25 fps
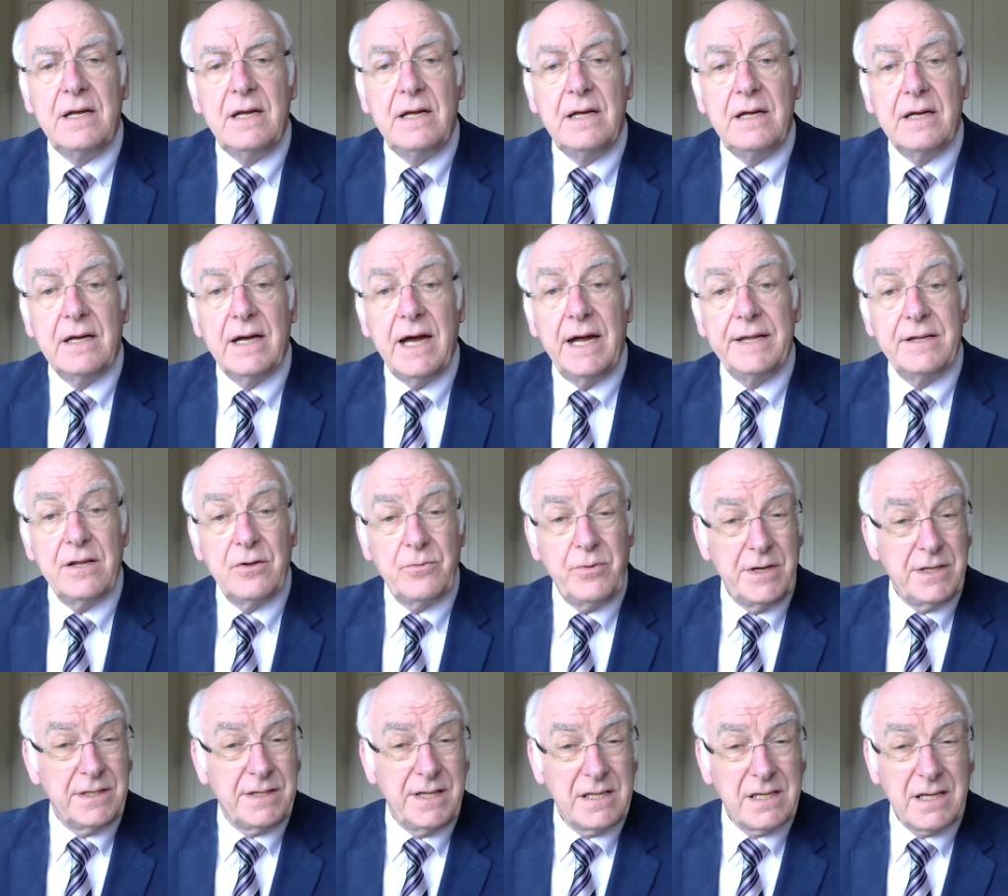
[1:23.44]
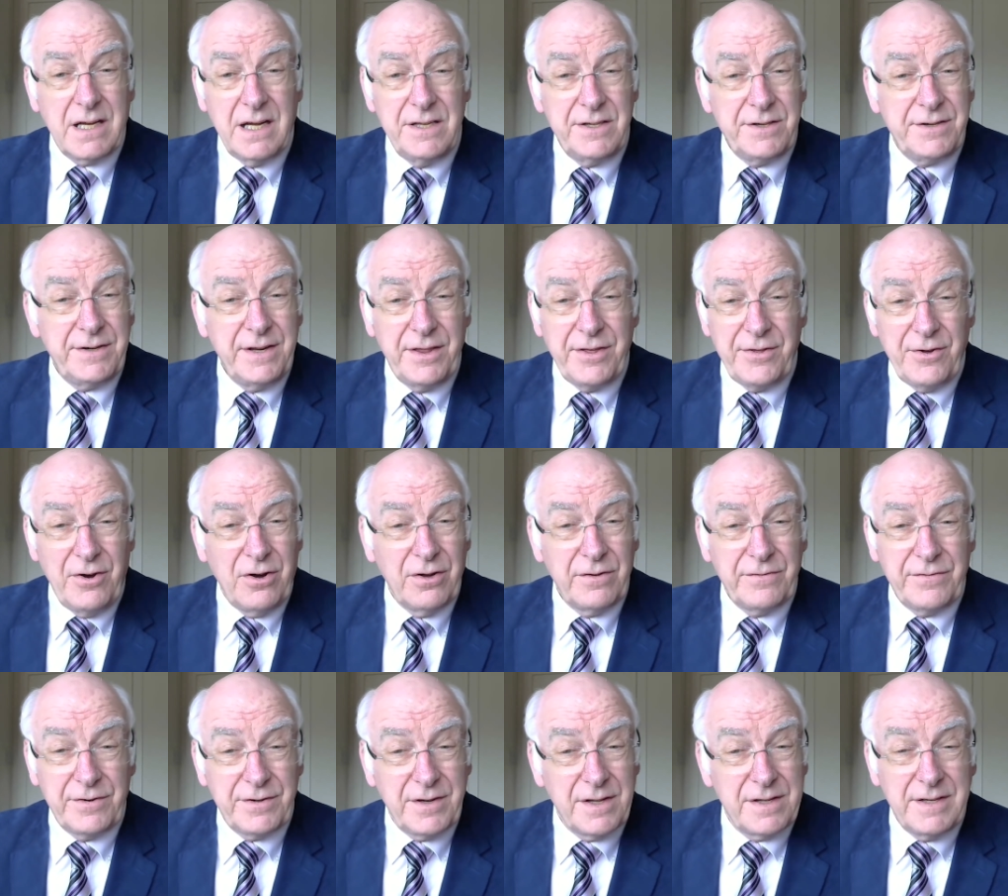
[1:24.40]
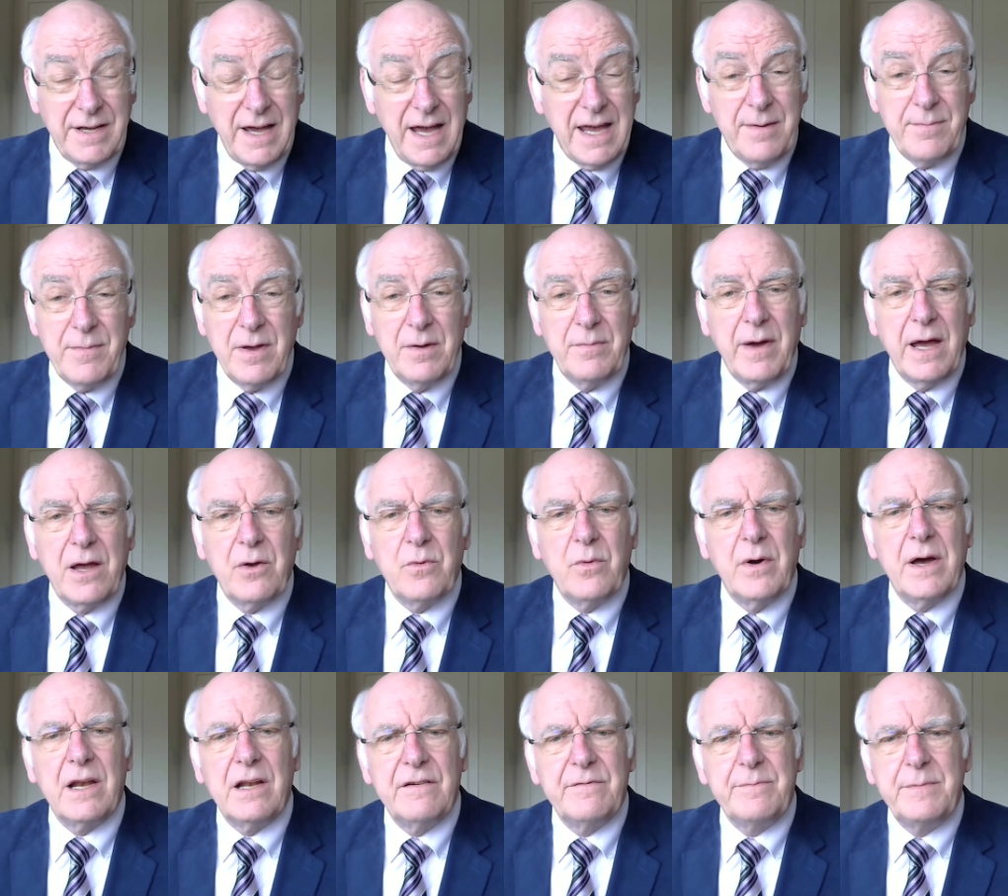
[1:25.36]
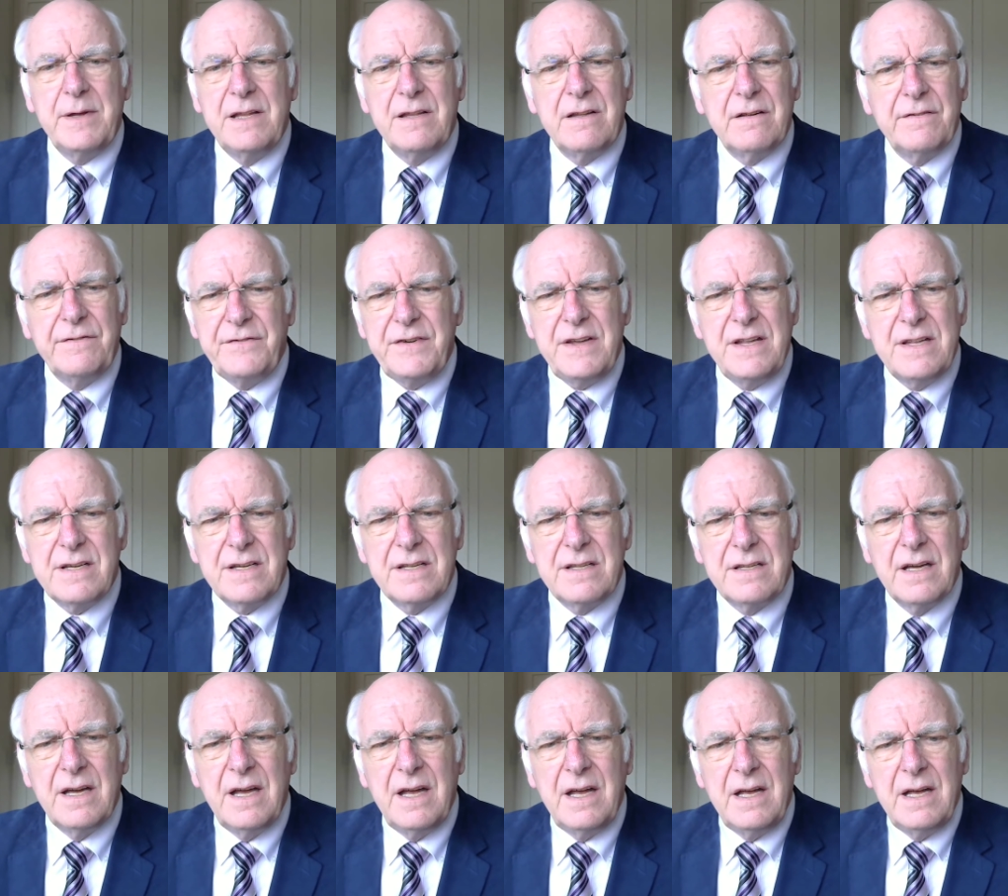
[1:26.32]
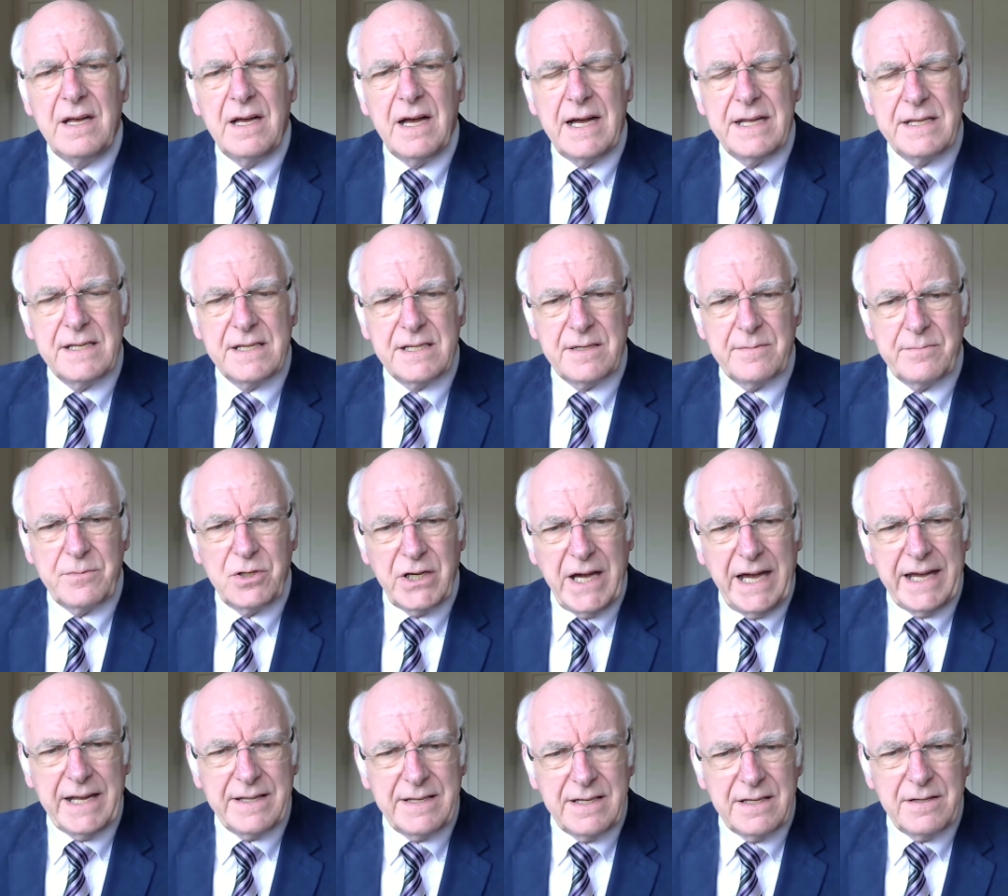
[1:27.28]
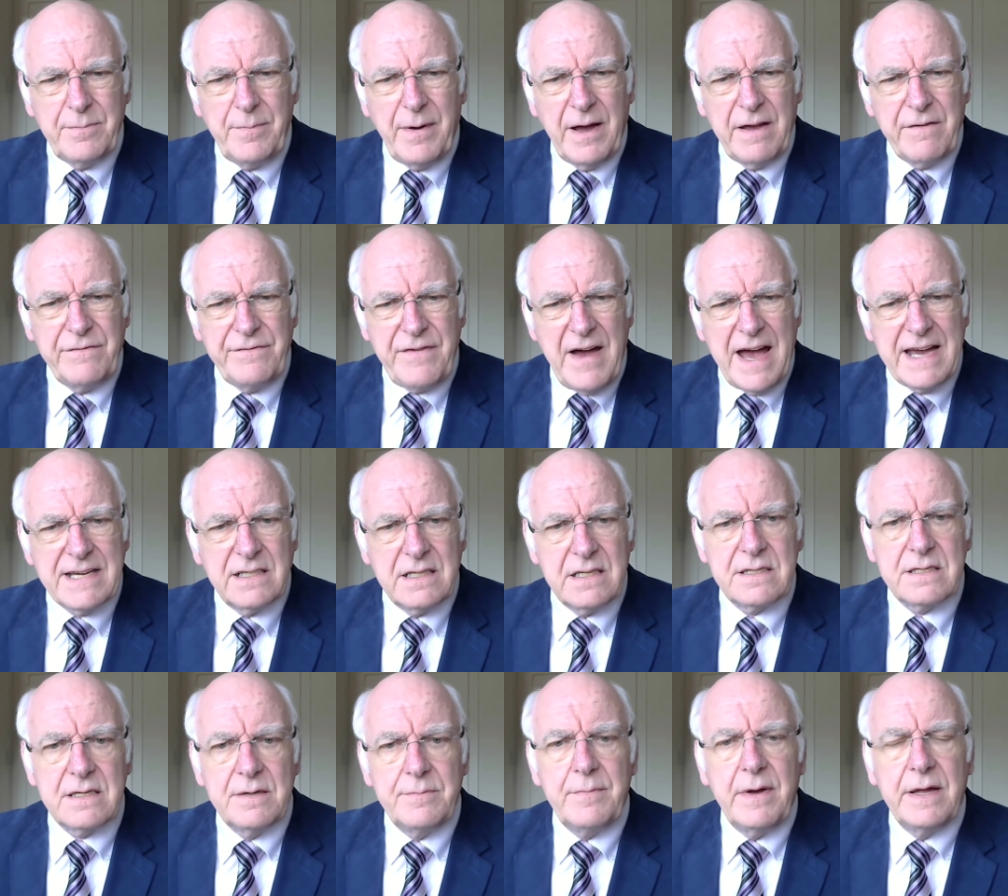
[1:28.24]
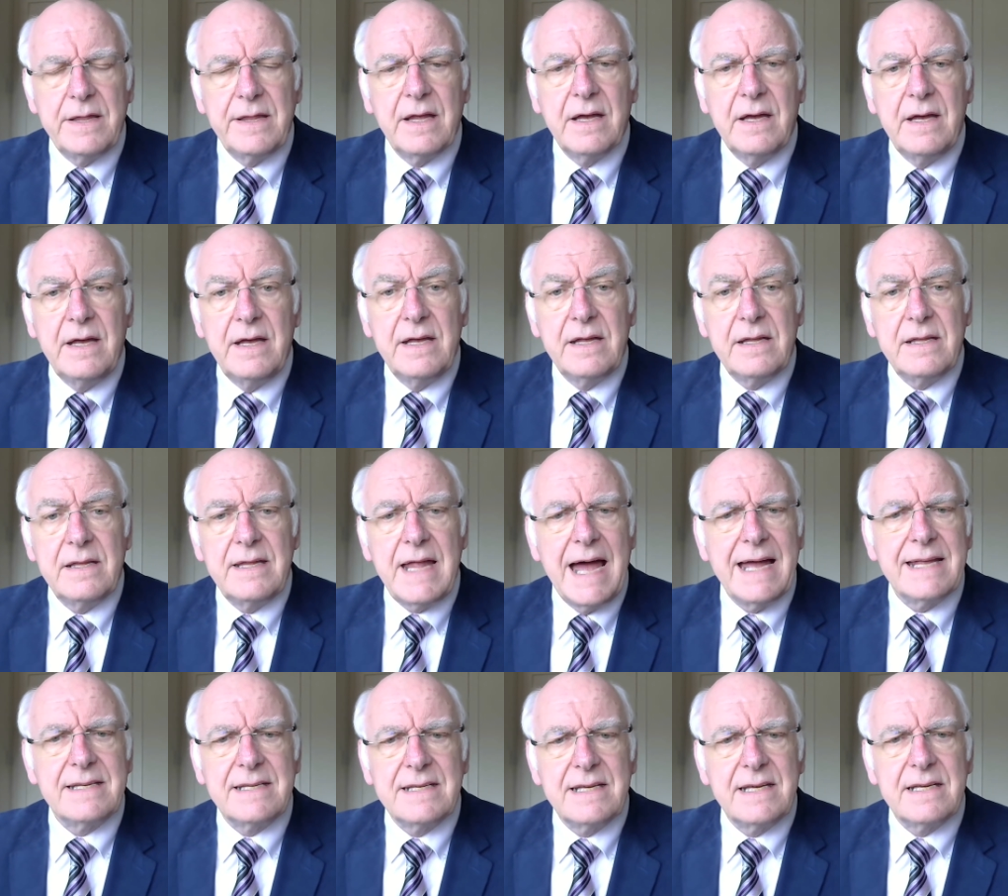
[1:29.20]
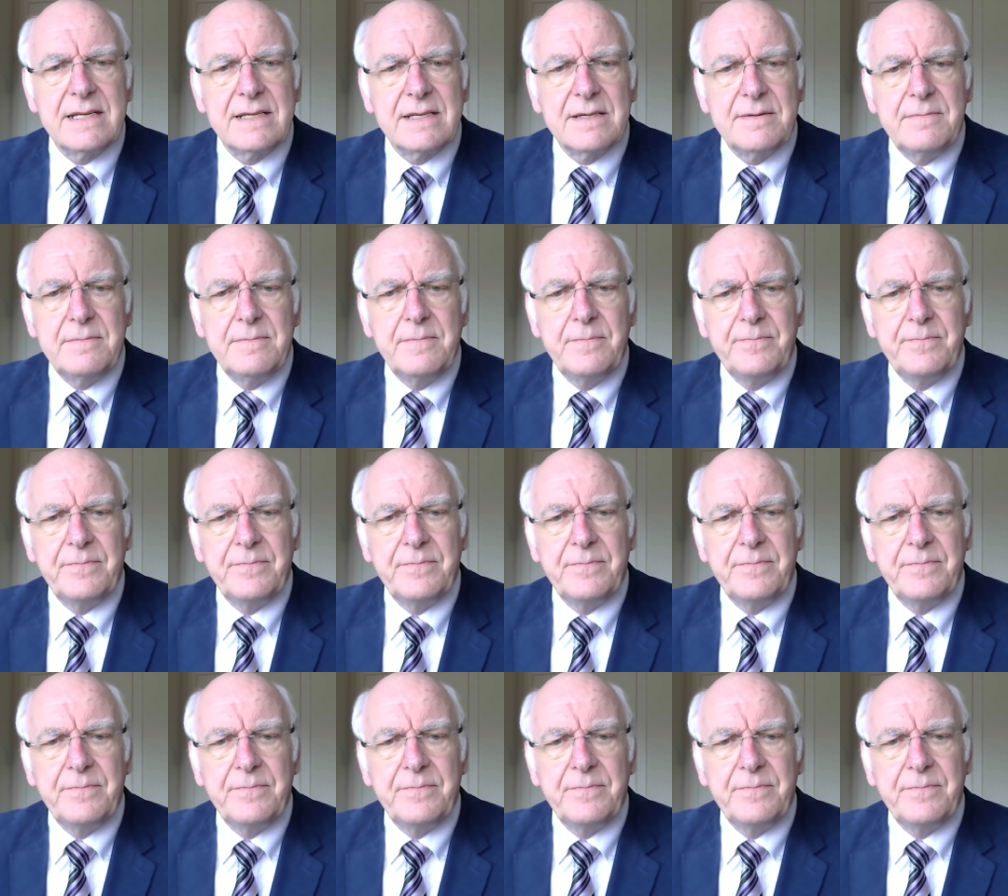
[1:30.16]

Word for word: and in which this country thought for a time it might well have been defeated and subjected by fascism and Nazism.